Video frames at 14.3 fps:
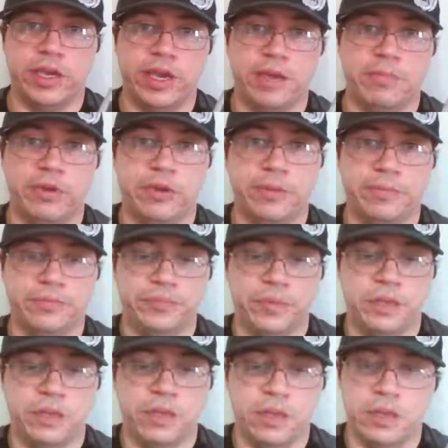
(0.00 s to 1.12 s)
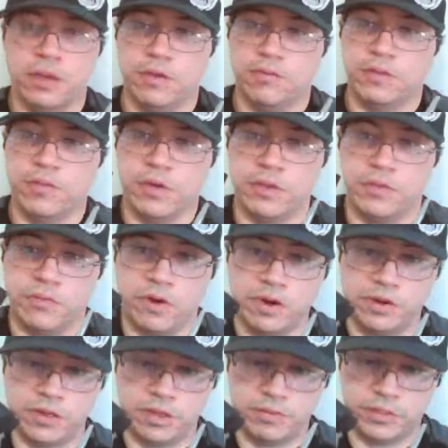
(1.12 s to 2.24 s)
cap for where the
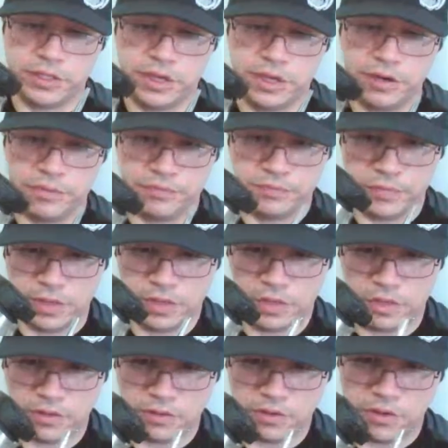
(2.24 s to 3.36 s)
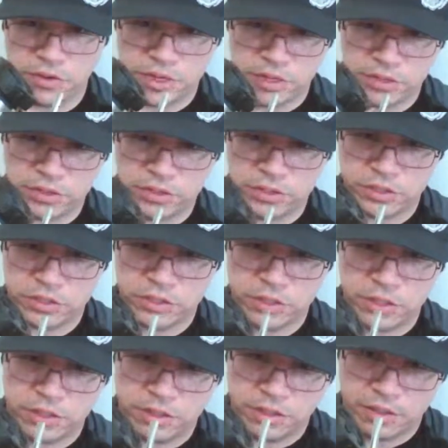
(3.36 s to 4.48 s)
water comes out, and you'll go ahead and just
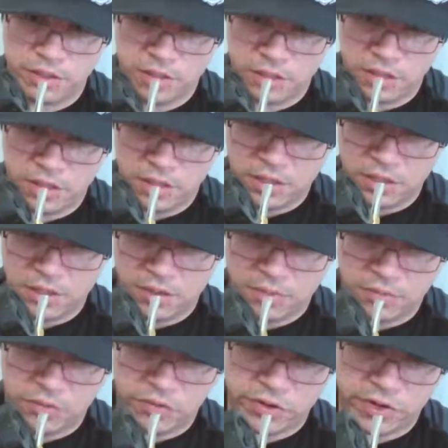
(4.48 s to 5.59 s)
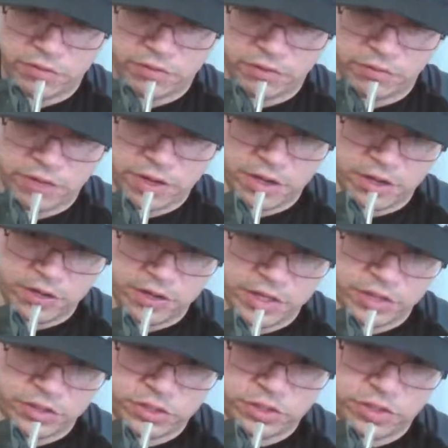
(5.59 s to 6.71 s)
pour out the water
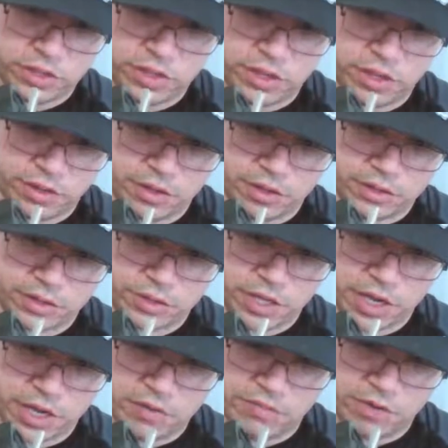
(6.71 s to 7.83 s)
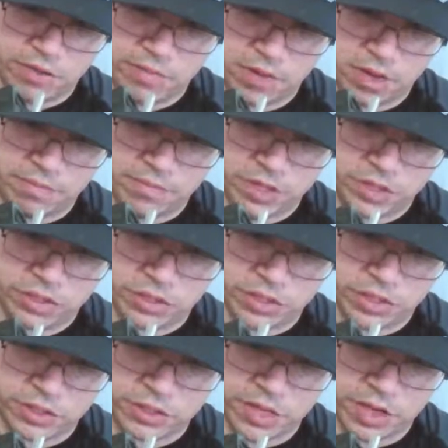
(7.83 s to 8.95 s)
into the side where the bombilla
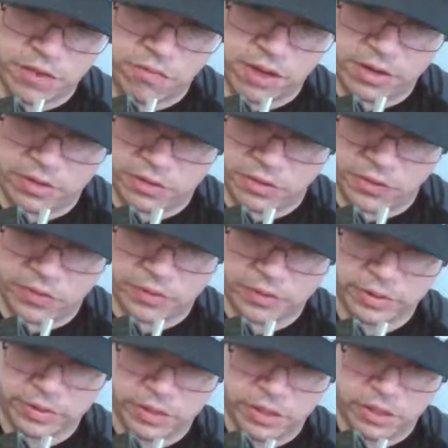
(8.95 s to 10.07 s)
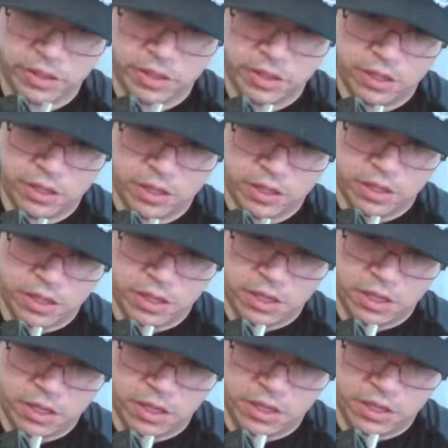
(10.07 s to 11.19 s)
is, that water hole,
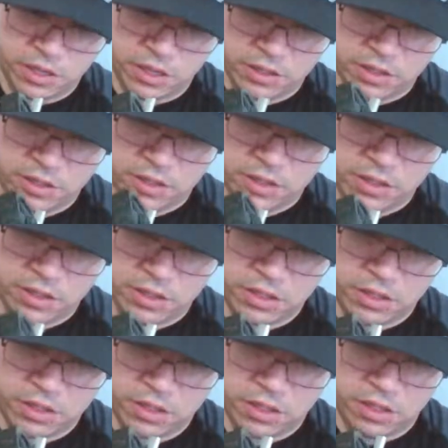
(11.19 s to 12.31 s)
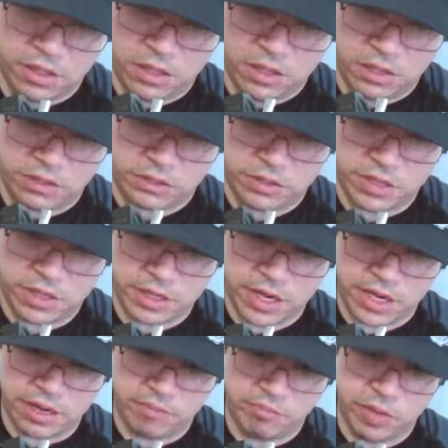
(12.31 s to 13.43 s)
and then you'll see it
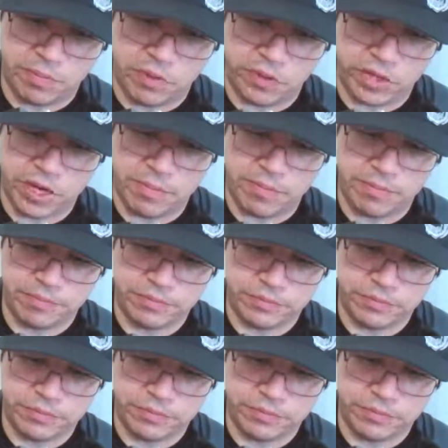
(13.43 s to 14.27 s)
kind of bubble up.